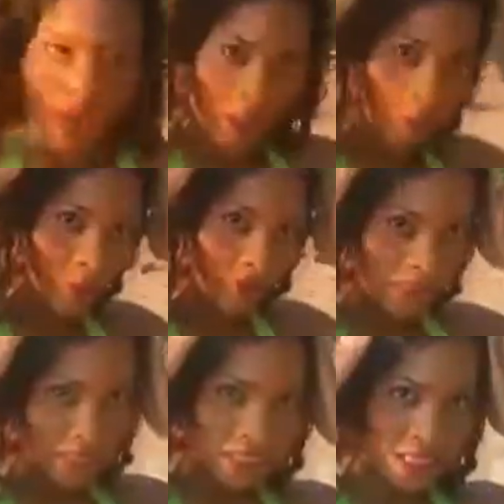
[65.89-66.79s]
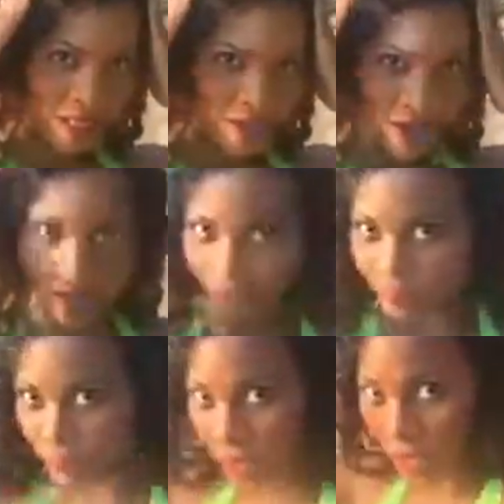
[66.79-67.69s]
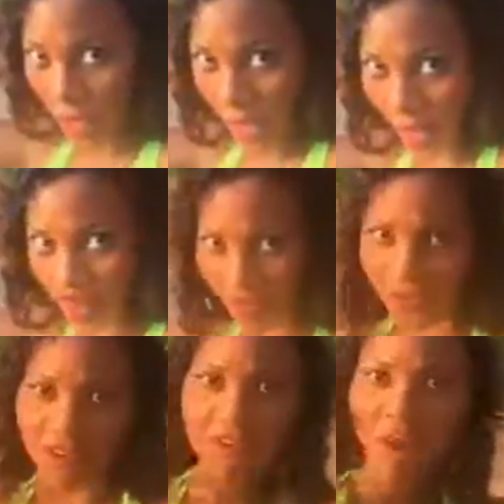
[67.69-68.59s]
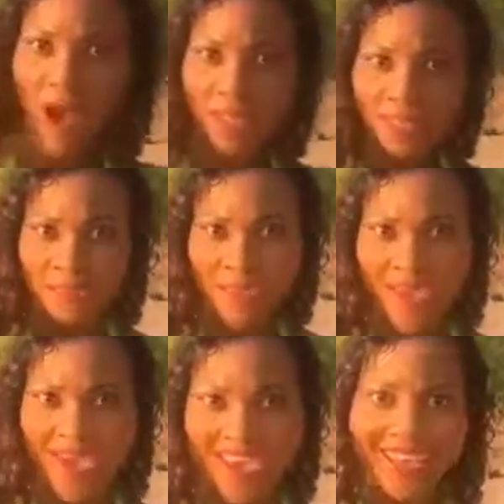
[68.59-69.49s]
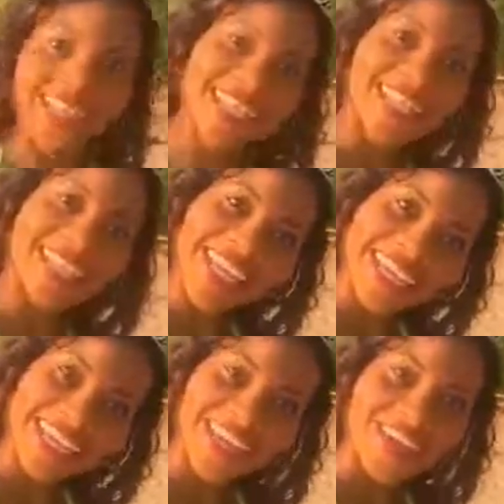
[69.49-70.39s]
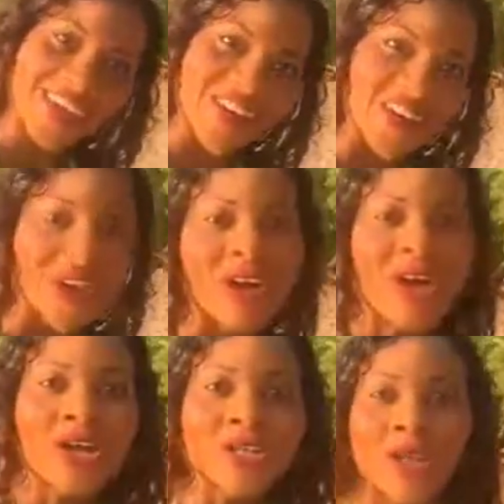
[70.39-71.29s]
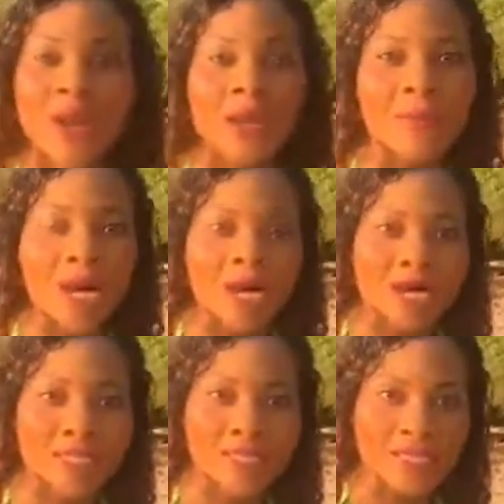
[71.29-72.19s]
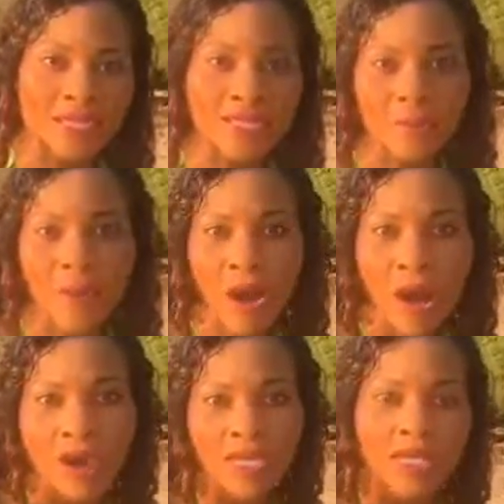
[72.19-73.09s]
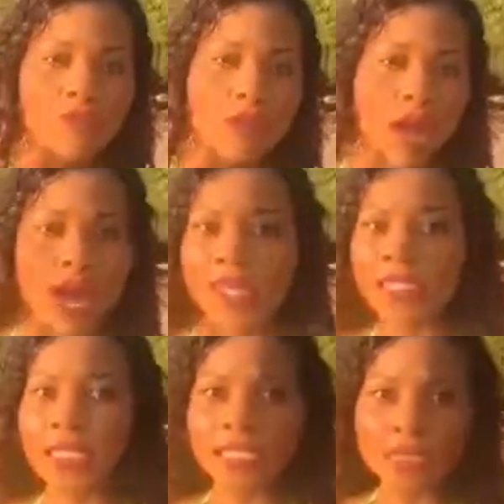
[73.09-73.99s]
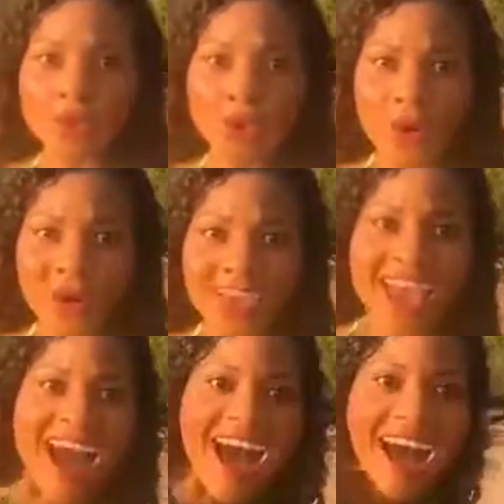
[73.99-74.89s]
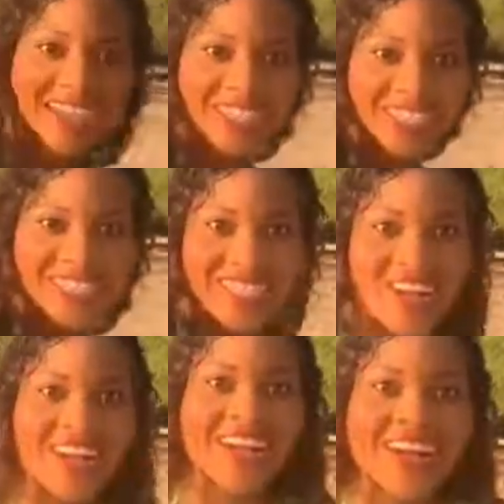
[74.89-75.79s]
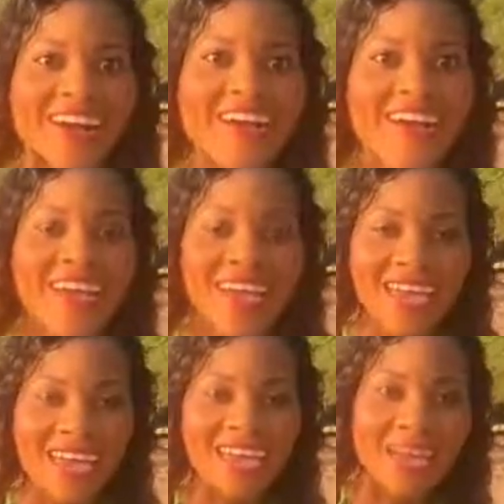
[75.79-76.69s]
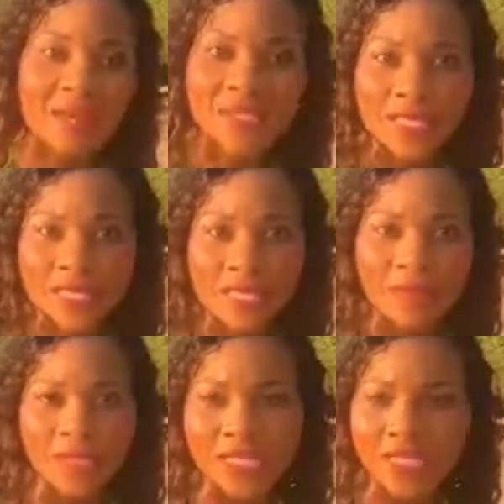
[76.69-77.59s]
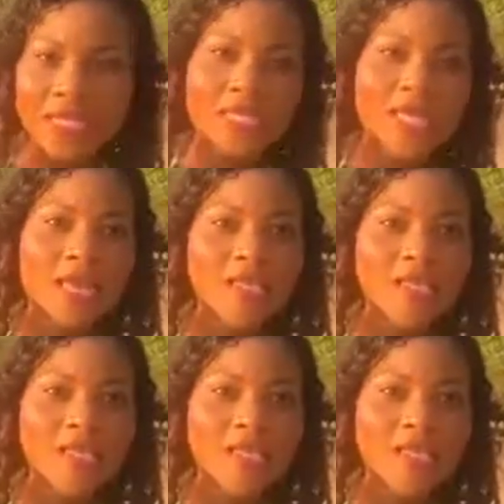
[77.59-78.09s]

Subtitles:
I'm wearing my tiara and my feather of mat in my head. Thank you. So I'm at Sunset Park in Rock Island, Illinois. Hi, gorgeous Erica. And I'm setting up for the sunset.